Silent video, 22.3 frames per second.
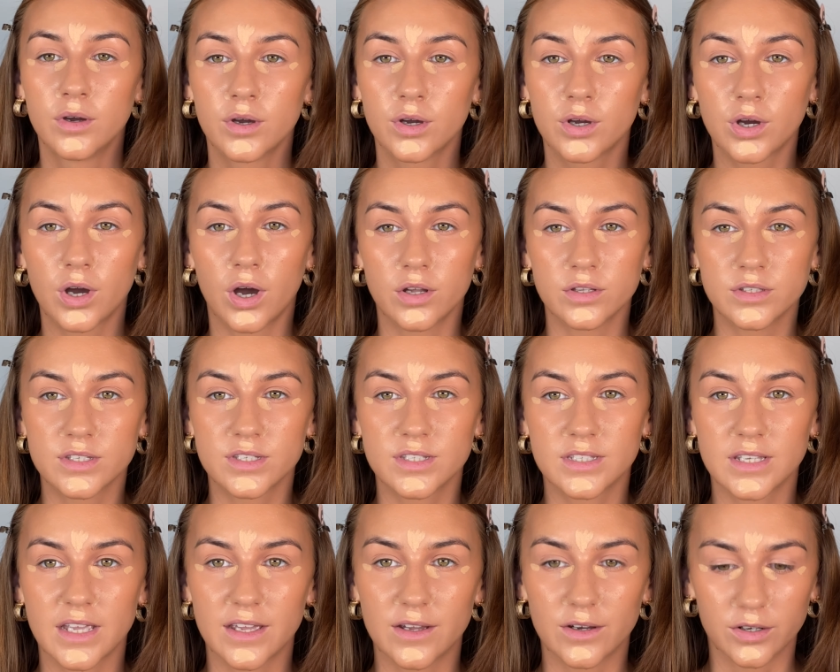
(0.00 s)

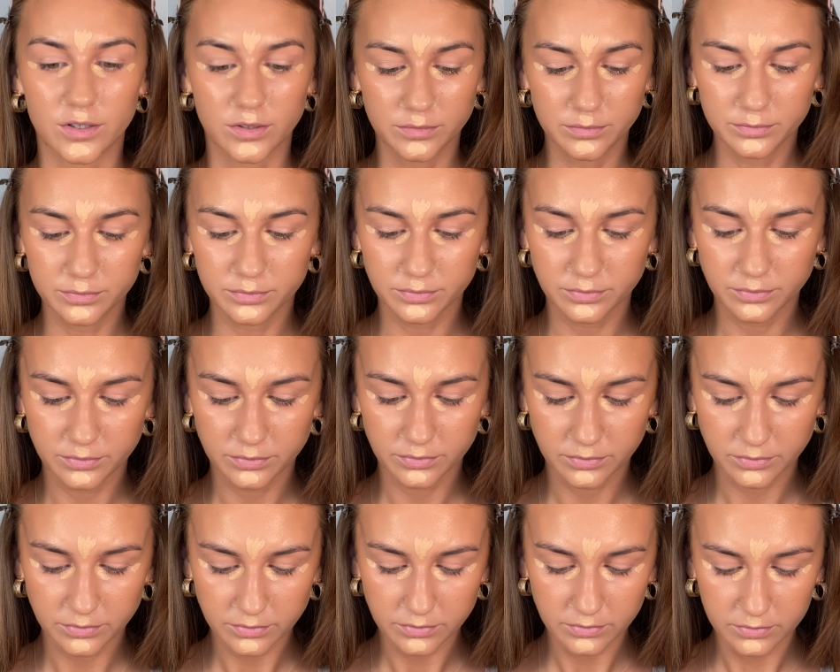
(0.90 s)
conceal.
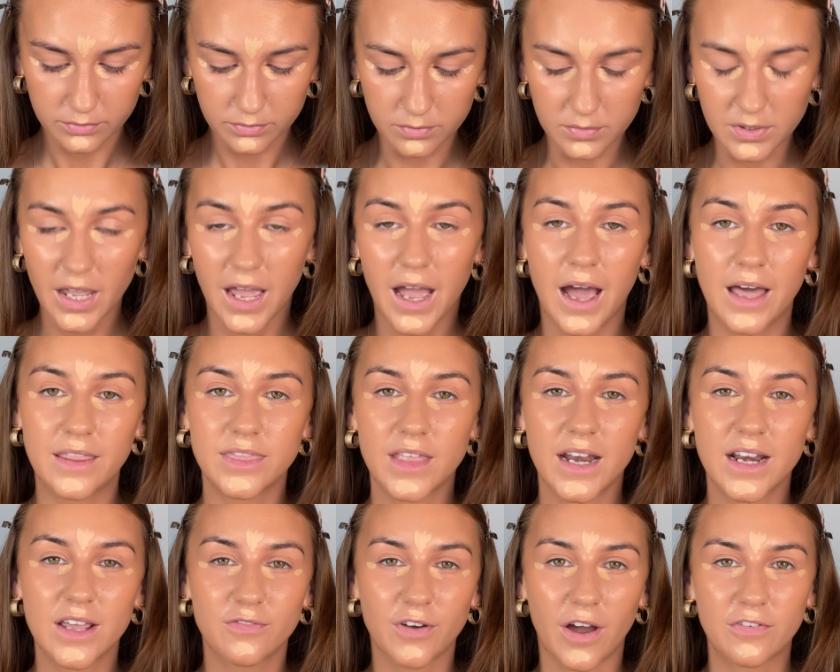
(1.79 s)
And
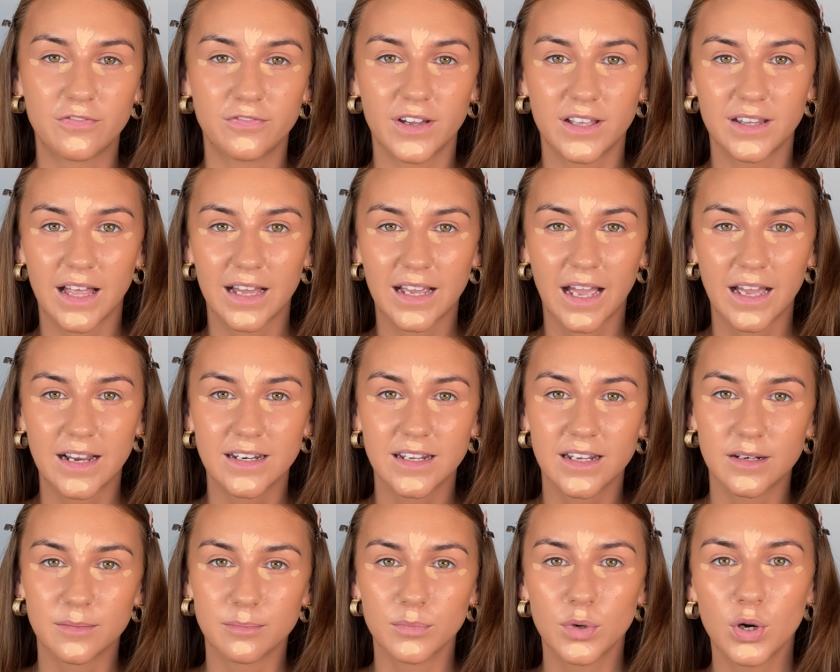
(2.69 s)
then if I feel like I
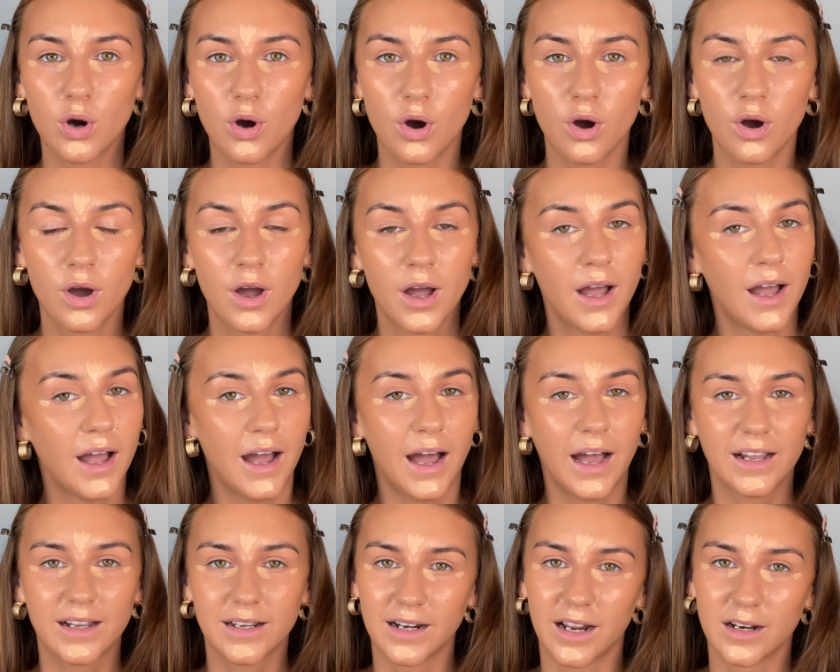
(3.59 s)
need more, I
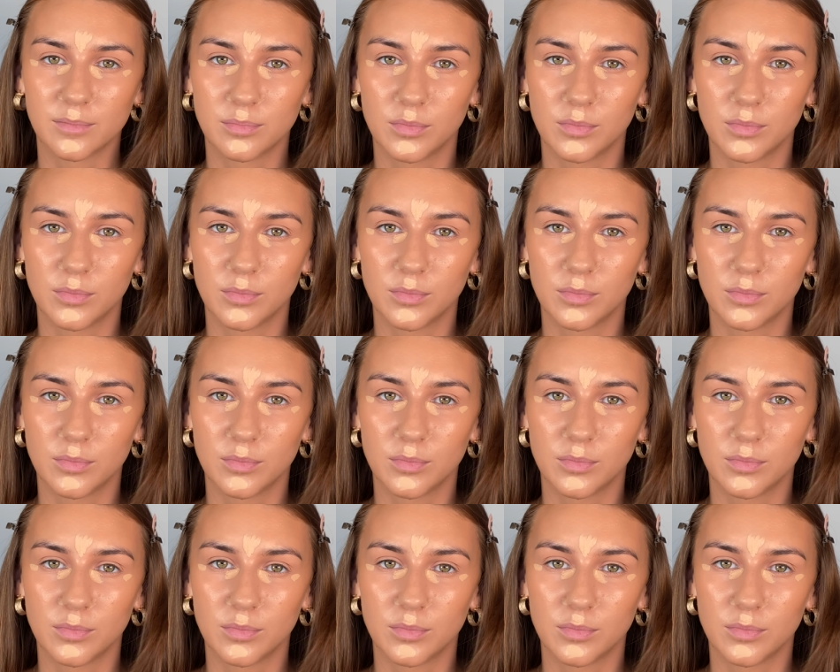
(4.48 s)
can add